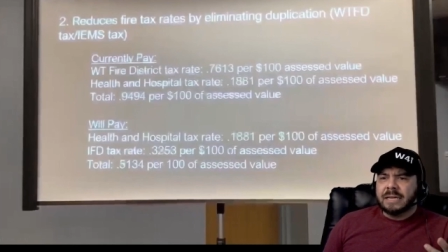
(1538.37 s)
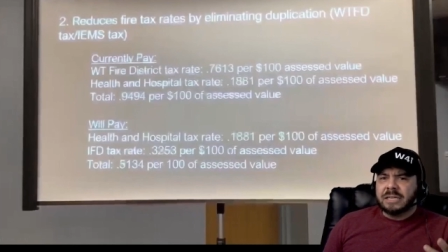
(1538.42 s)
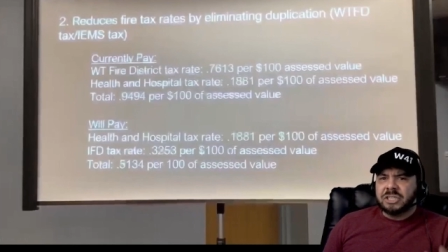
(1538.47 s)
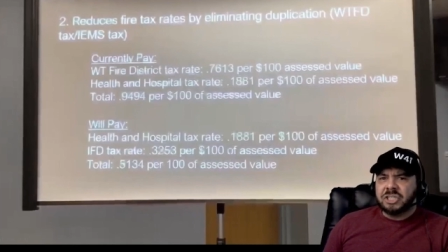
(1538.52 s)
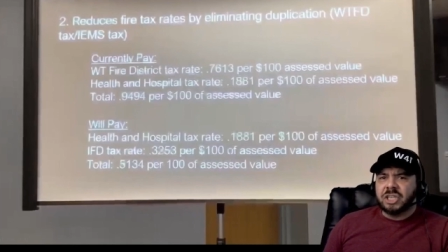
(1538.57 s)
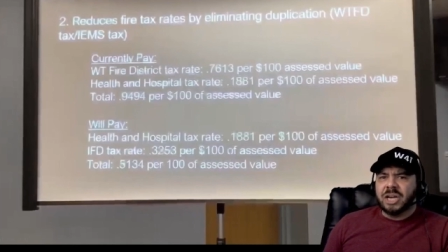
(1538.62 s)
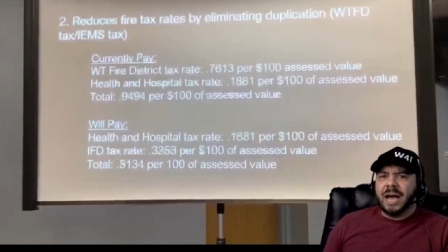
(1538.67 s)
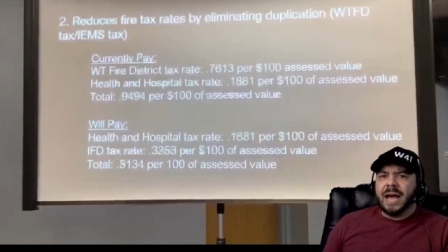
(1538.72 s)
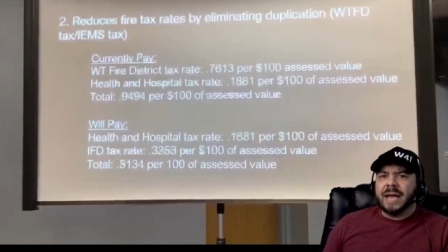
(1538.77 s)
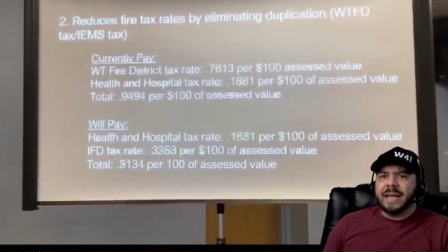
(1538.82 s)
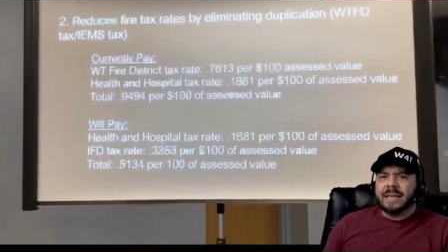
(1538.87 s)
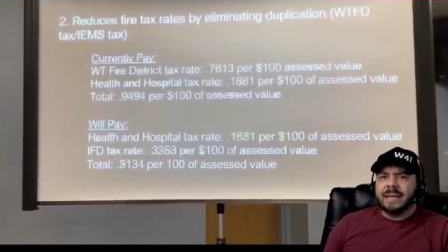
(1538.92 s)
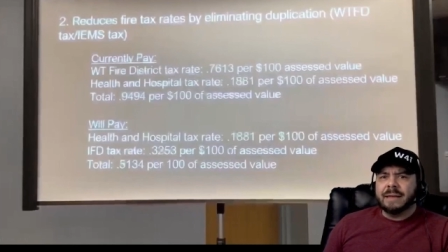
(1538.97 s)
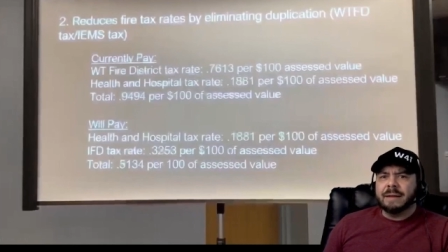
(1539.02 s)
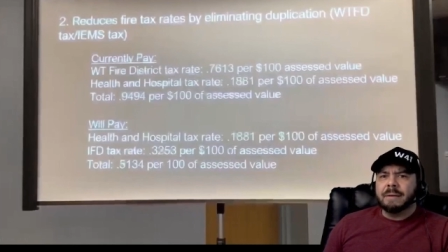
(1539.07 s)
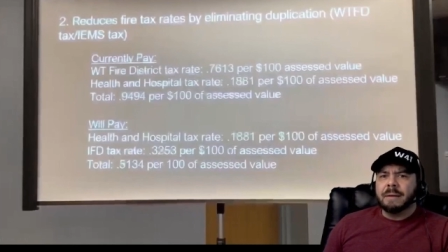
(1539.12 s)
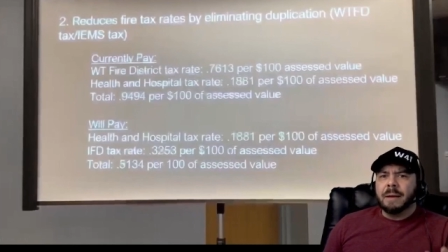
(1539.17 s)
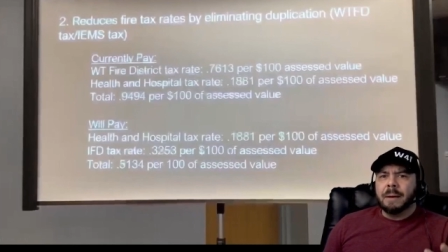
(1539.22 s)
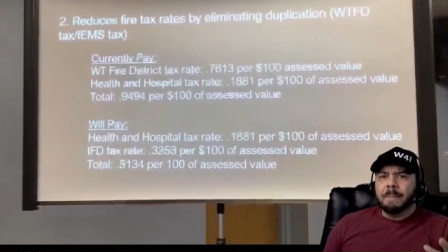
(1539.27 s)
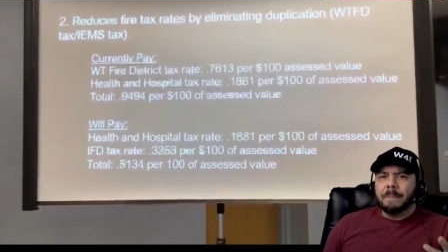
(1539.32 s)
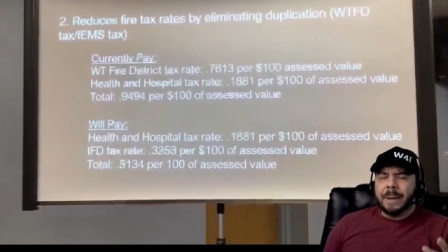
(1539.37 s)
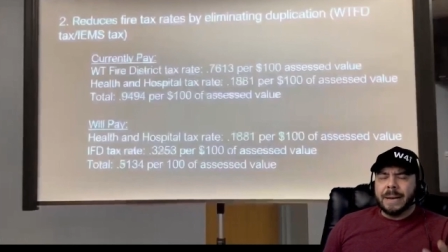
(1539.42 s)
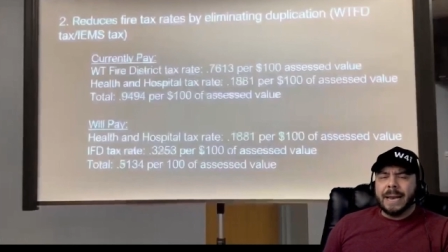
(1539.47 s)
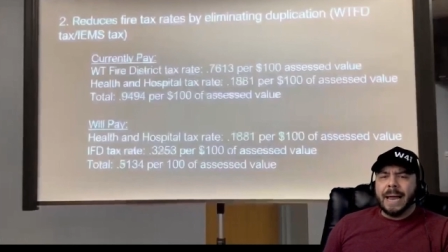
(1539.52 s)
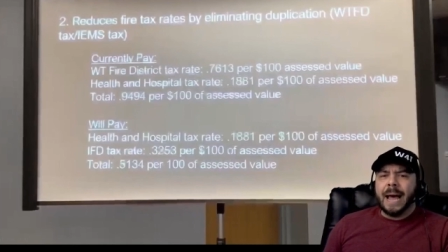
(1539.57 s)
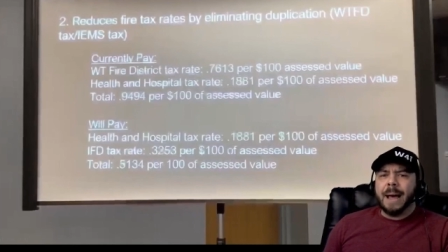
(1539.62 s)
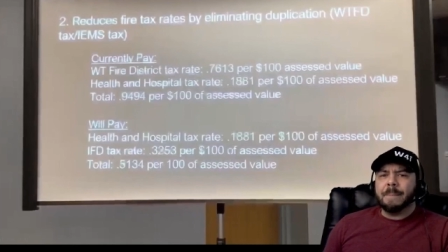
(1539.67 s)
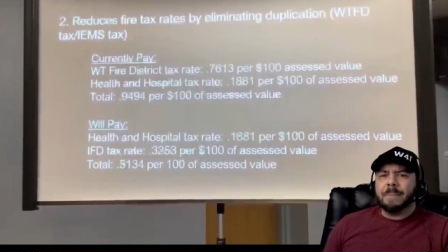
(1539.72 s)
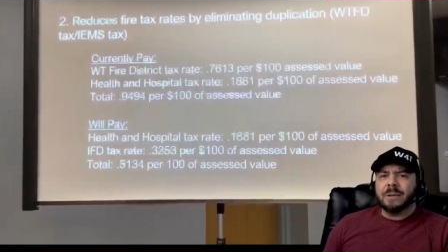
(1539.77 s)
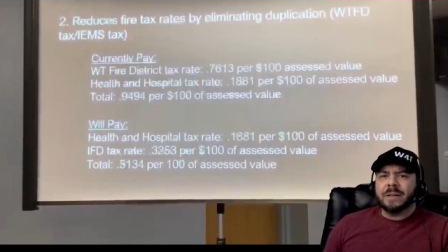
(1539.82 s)
giant
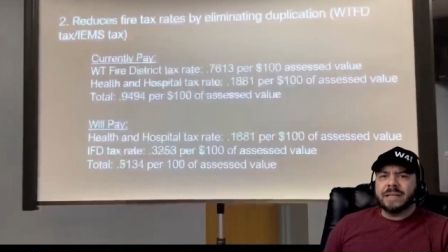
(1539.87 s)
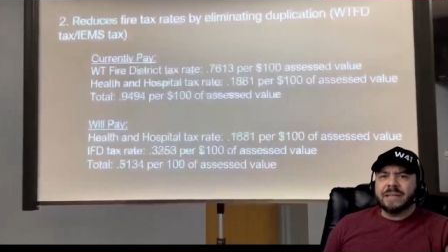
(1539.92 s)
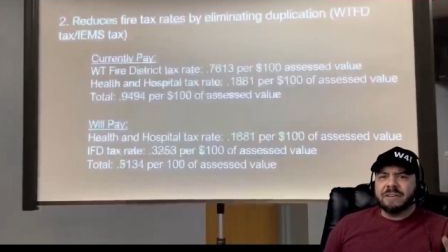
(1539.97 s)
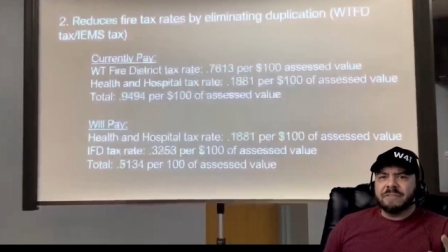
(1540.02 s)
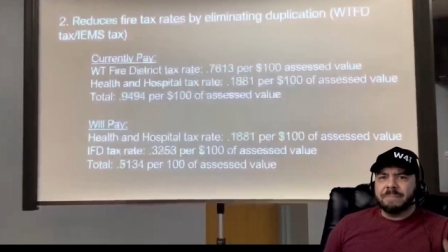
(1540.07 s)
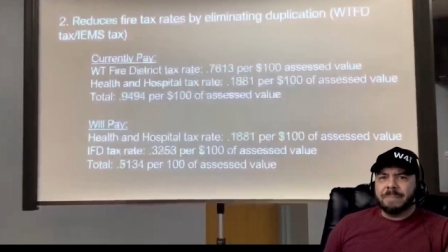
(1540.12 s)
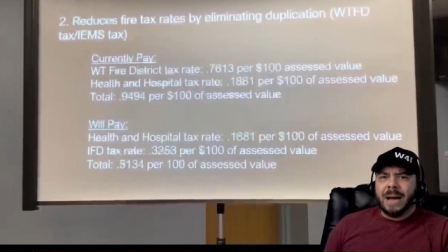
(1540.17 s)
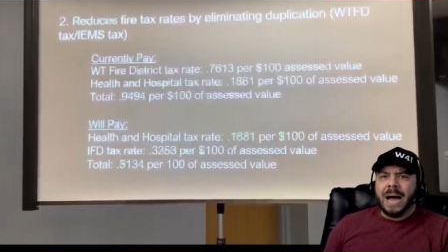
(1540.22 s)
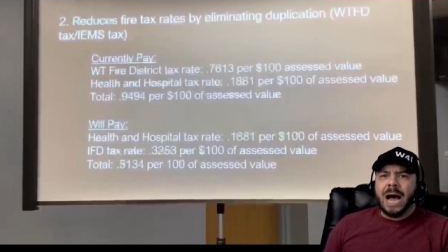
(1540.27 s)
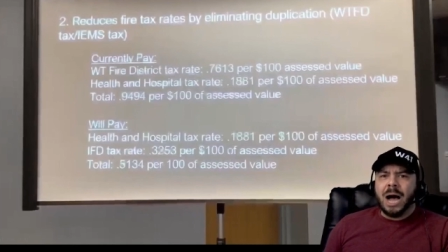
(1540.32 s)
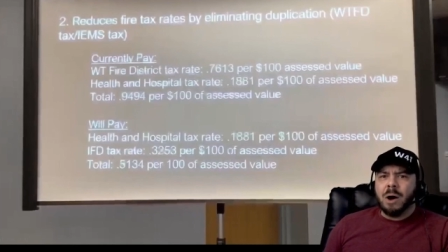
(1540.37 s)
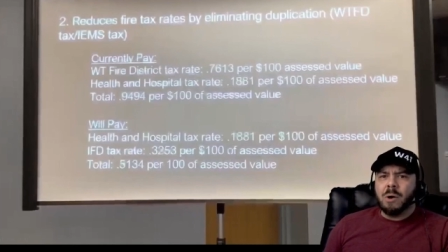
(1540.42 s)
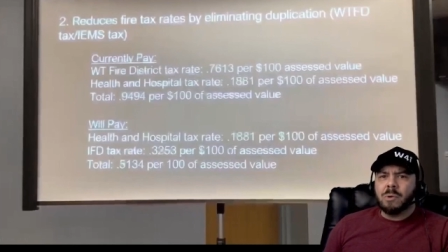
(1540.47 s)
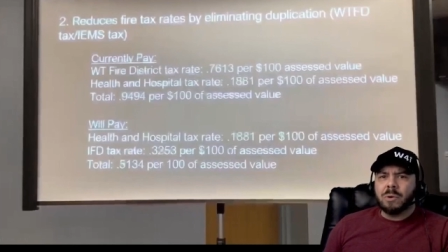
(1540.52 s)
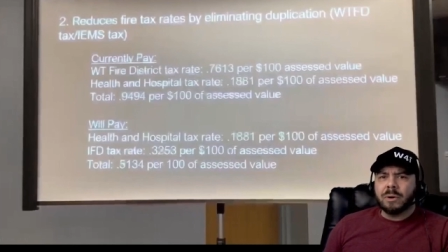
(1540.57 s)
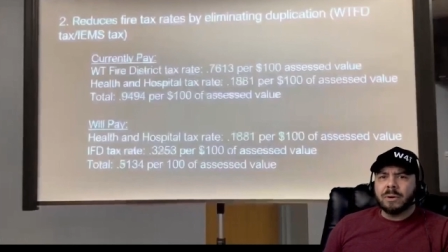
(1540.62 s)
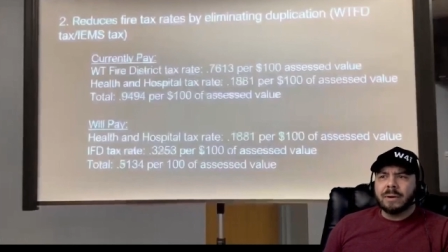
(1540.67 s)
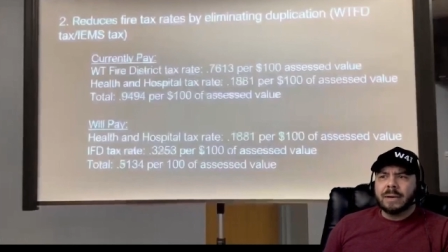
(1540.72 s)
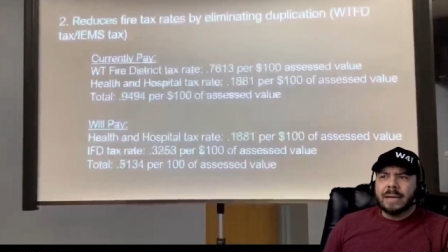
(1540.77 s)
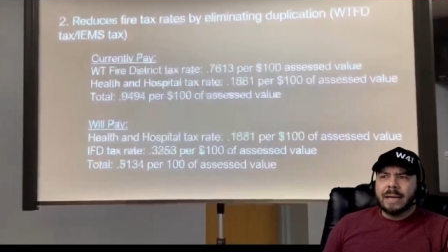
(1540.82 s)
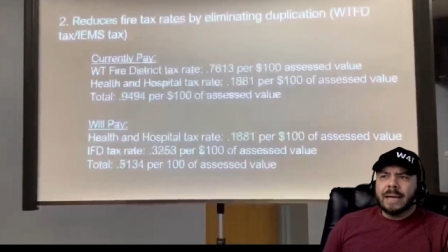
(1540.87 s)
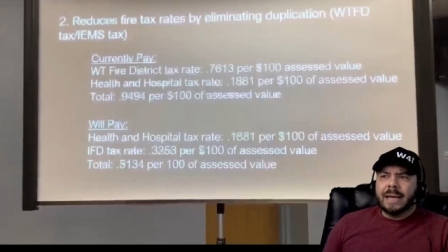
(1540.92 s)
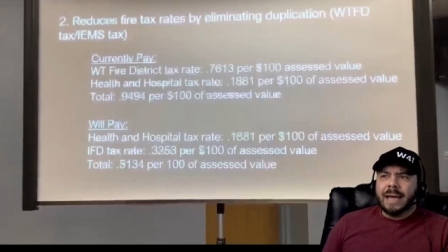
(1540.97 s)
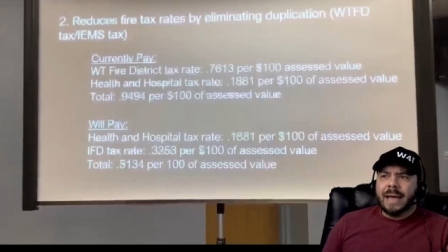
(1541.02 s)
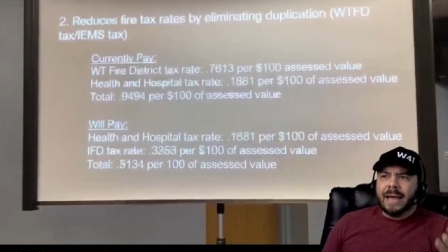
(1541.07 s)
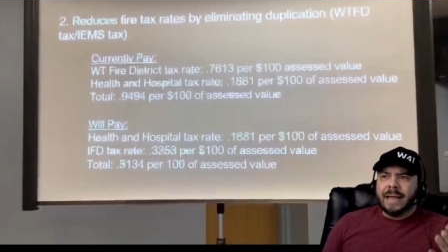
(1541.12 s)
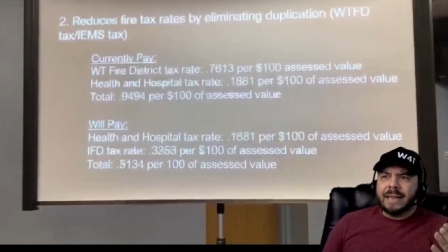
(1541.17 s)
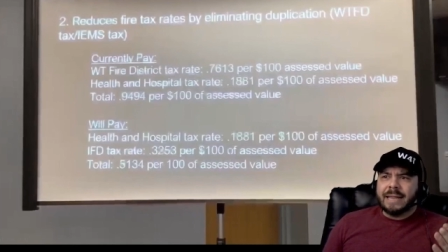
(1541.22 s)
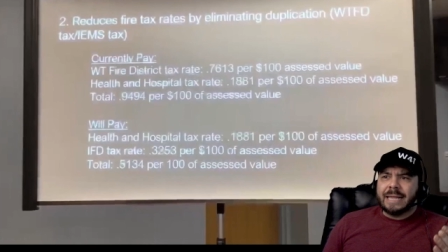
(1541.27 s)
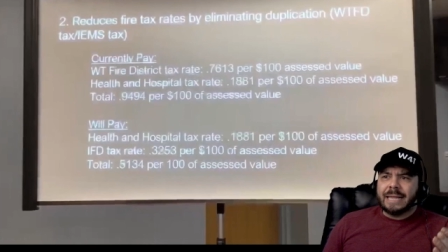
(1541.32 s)
monopoly of power
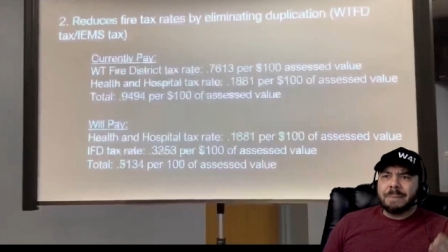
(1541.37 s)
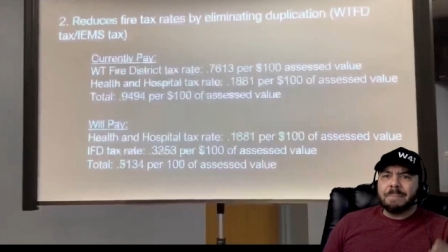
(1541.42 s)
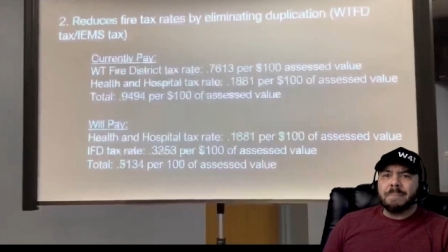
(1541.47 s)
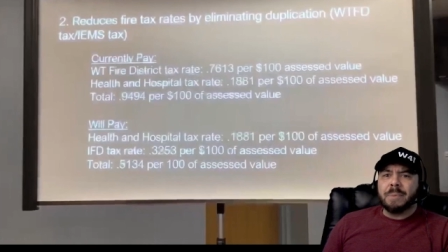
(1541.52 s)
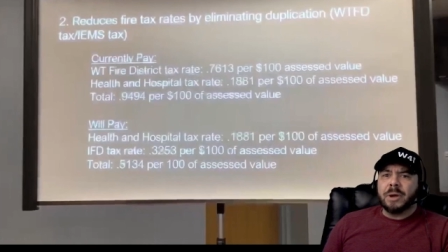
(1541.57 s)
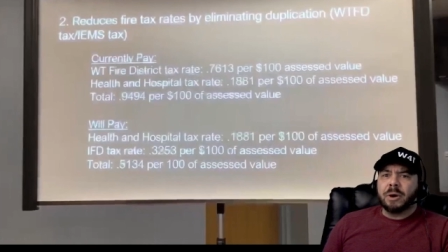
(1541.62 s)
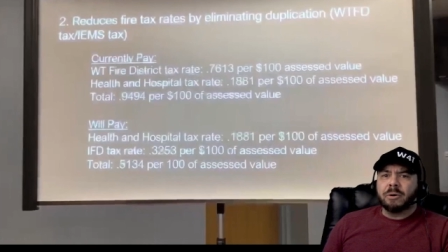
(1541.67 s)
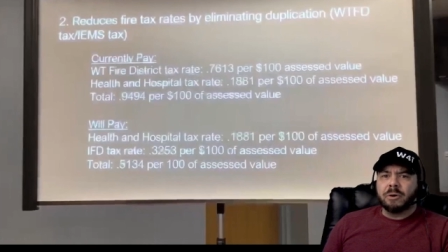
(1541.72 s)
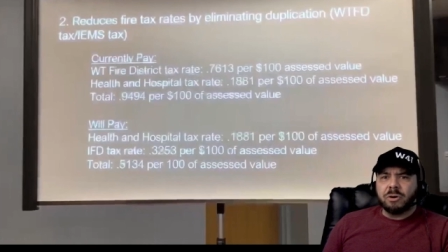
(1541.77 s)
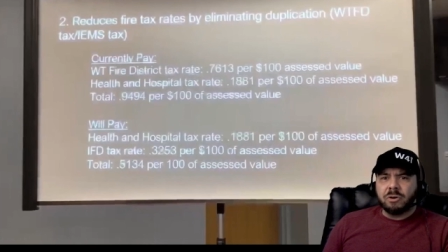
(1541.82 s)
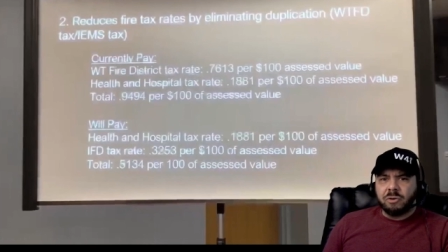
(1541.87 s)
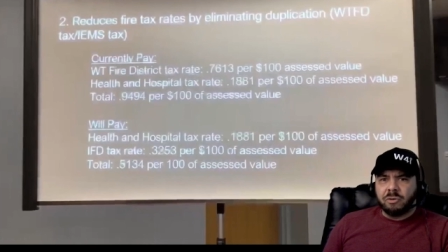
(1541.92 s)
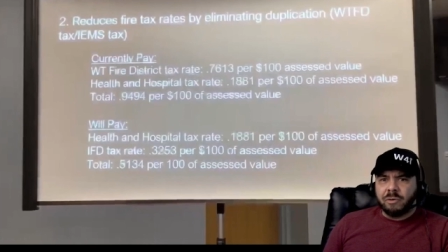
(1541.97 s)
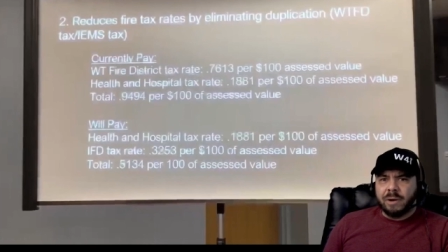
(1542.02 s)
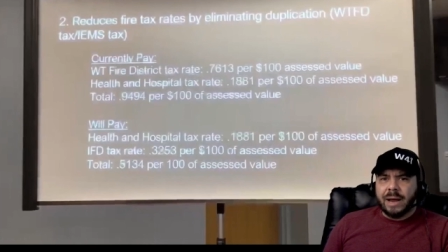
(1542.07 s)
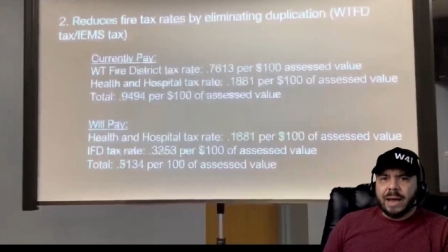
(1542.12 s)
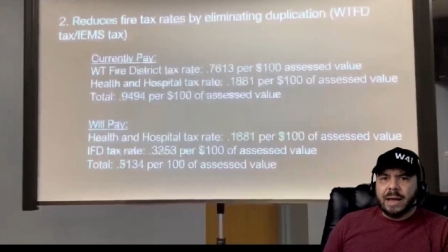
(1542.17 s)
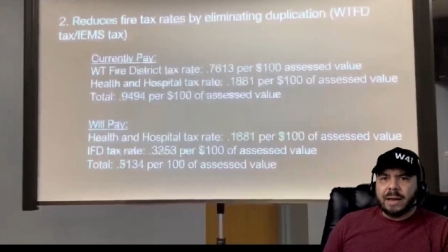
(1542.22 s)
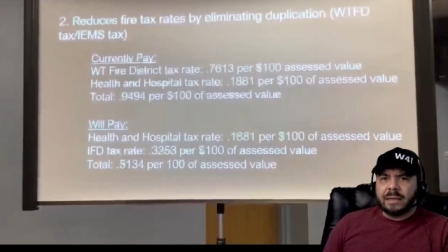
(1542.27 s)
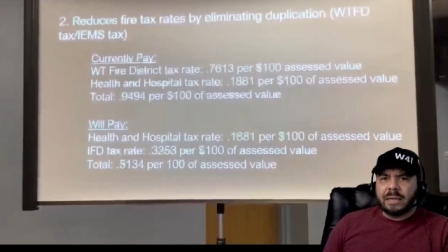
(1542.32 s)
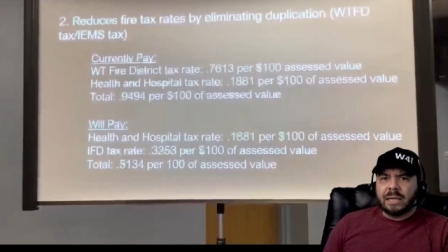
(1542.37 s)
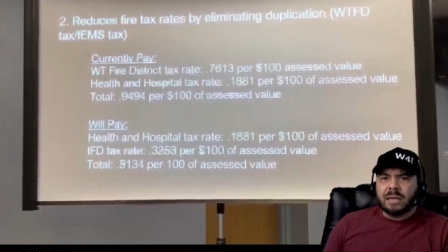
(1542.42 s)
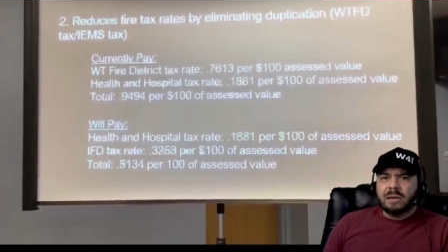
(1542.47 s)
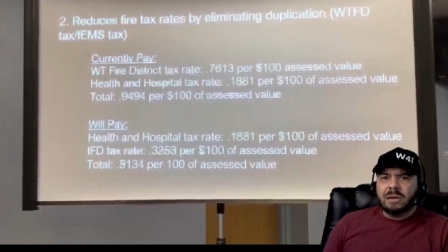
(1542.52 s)
and these bureaucrats